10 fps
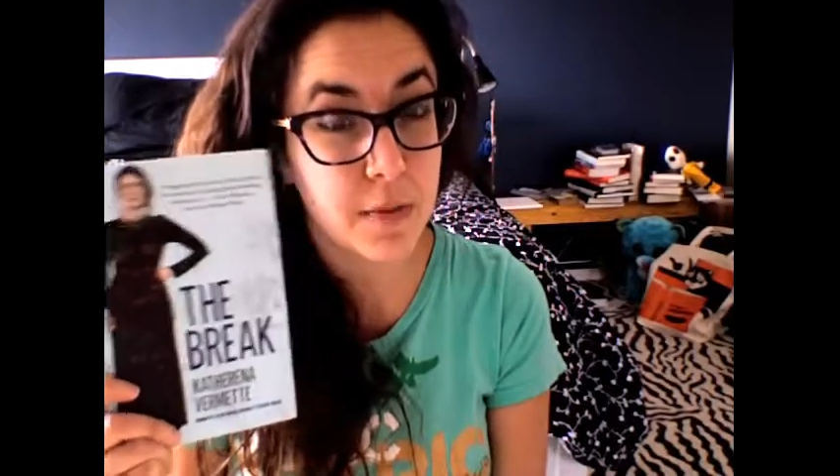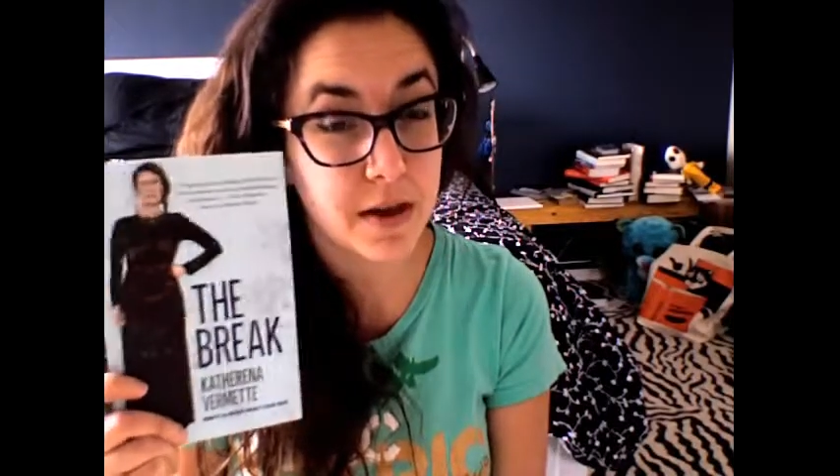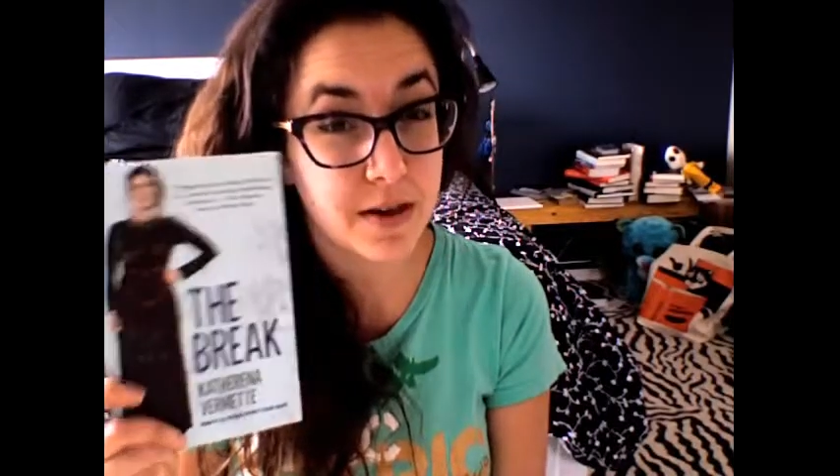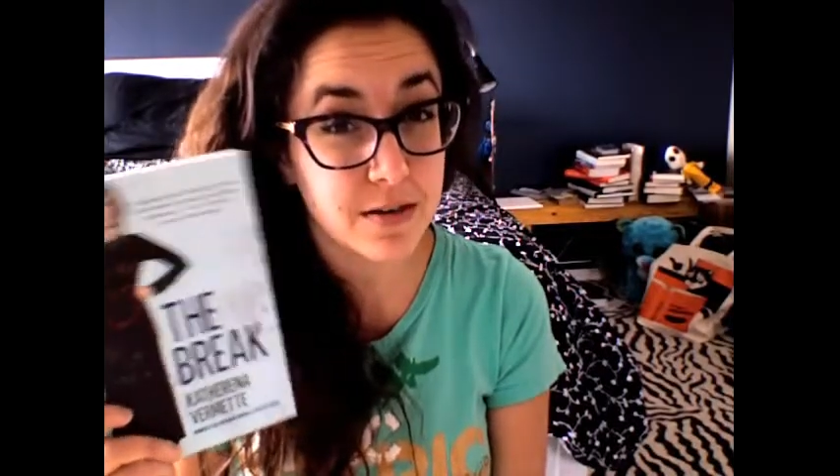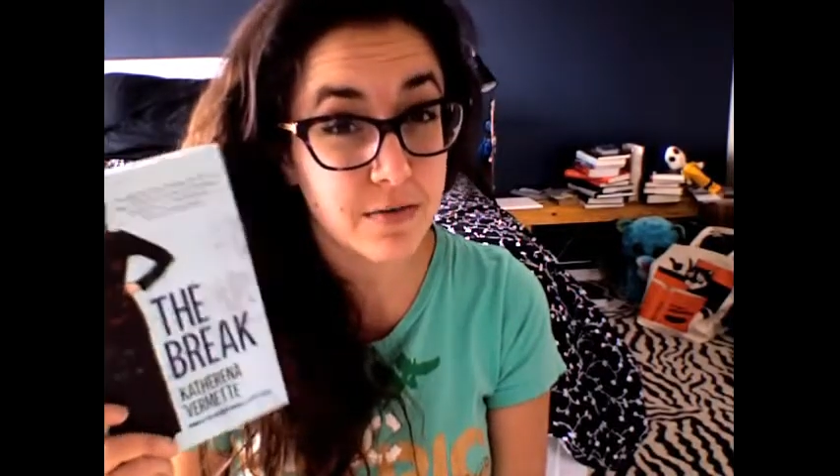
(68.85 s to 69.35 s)

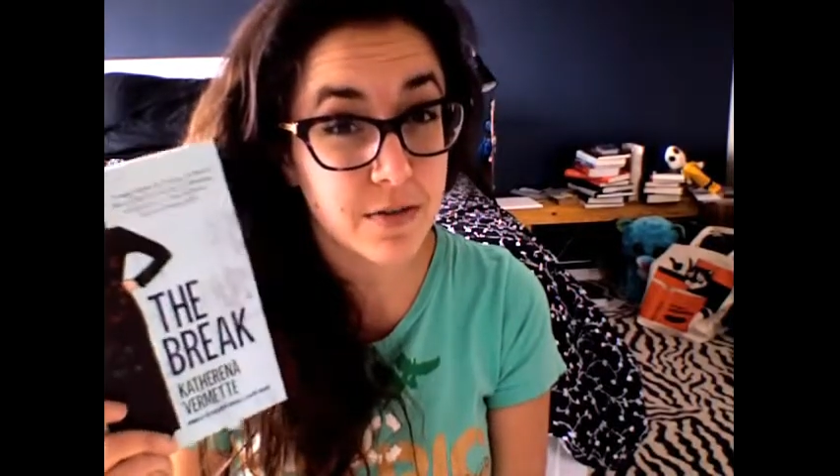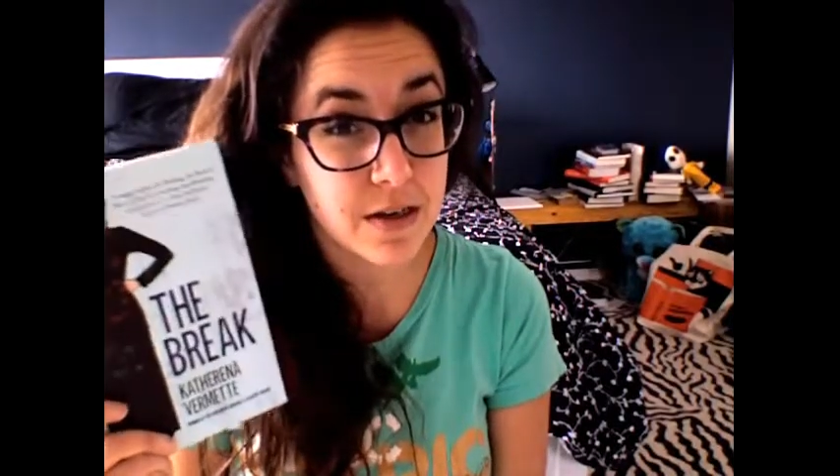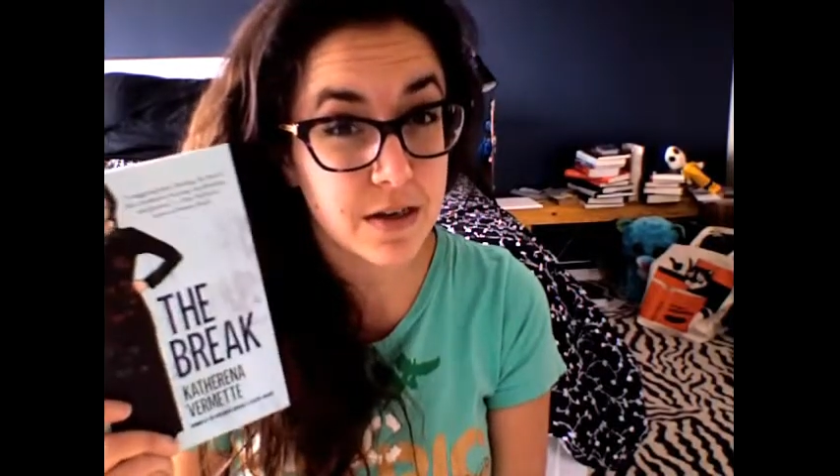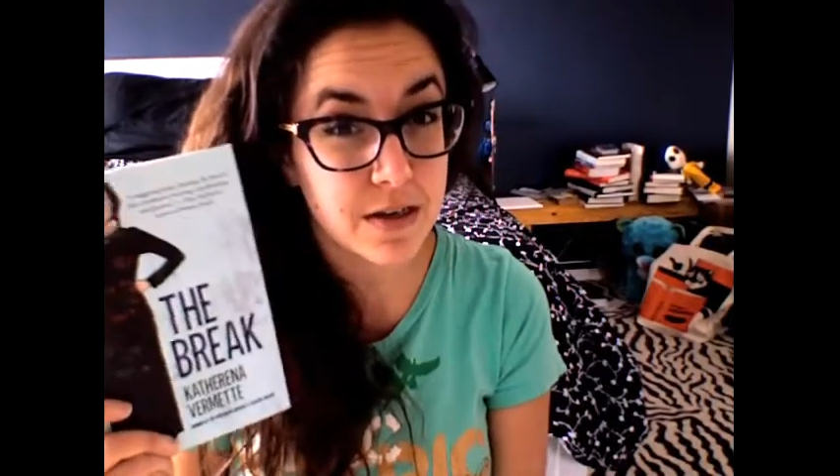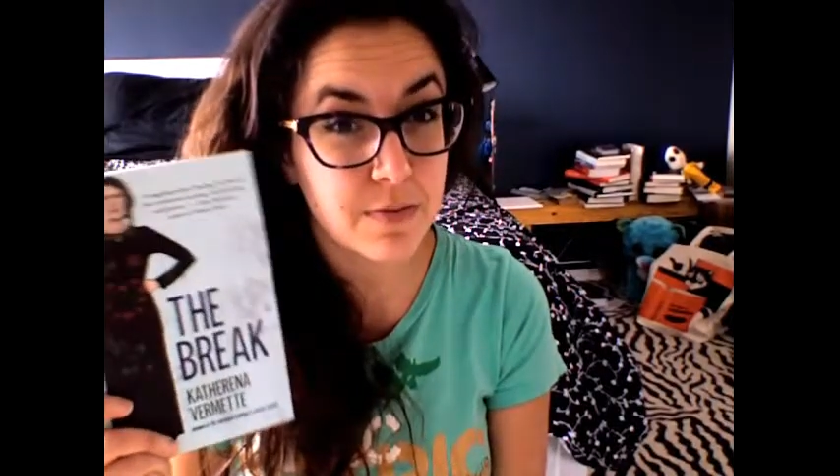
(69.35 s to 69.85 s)
because of
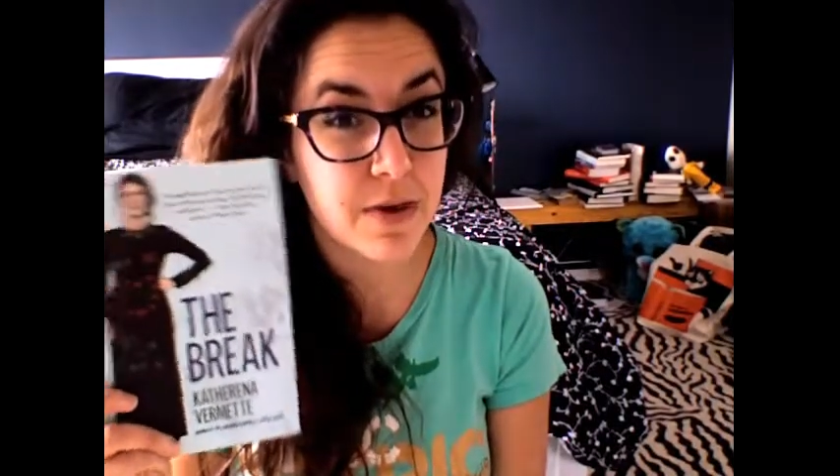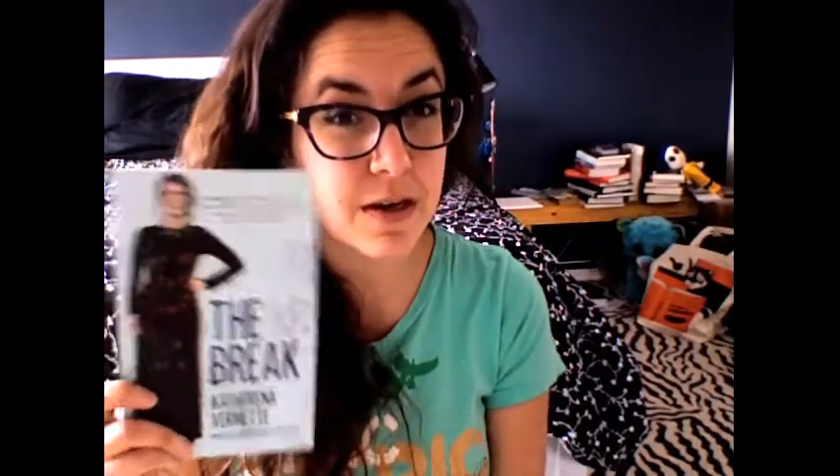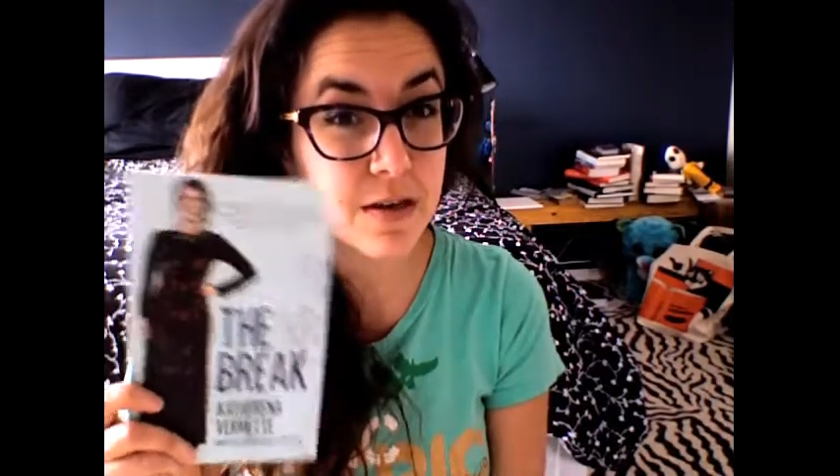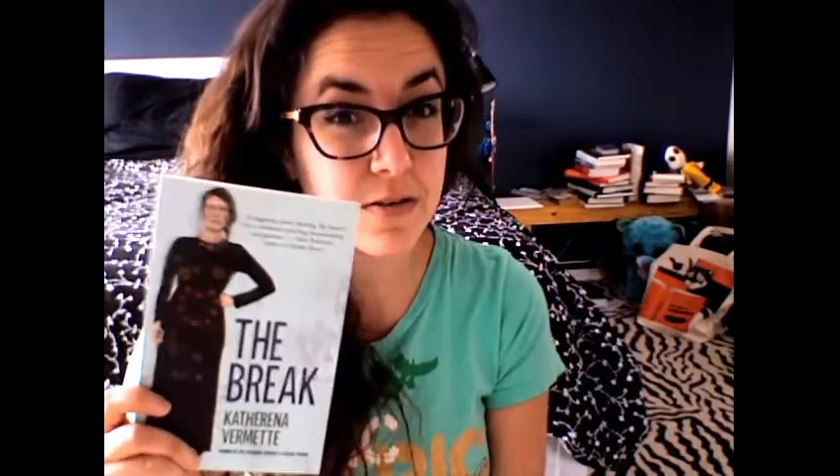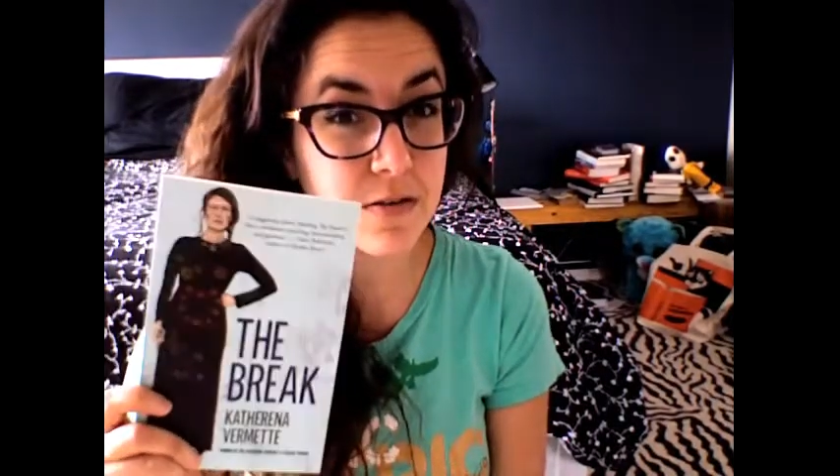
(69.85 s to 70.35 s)
this,
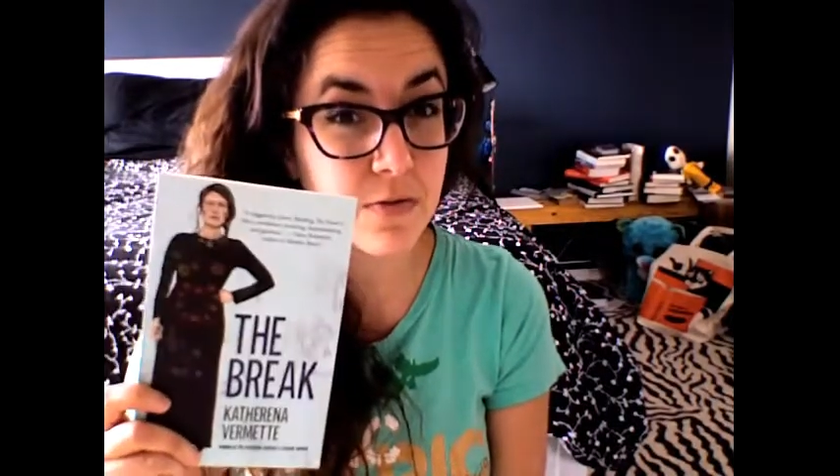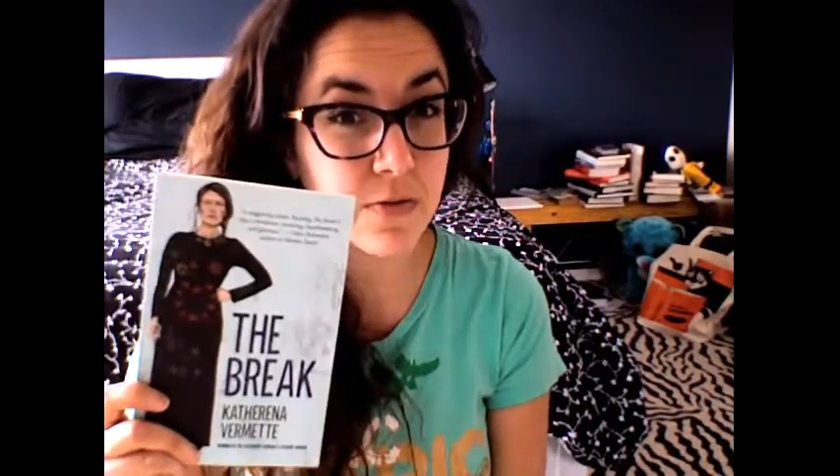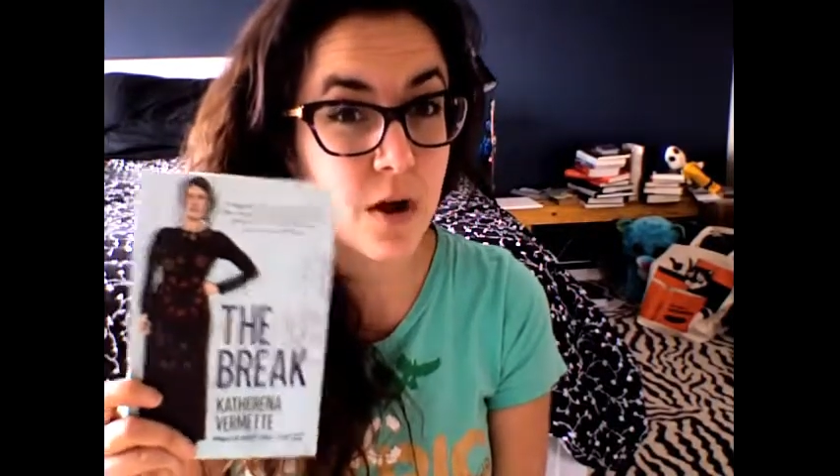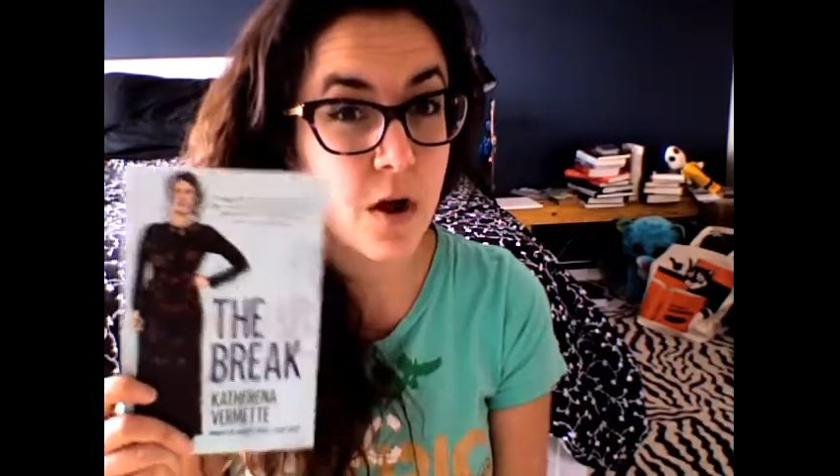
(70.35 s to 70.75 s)
because of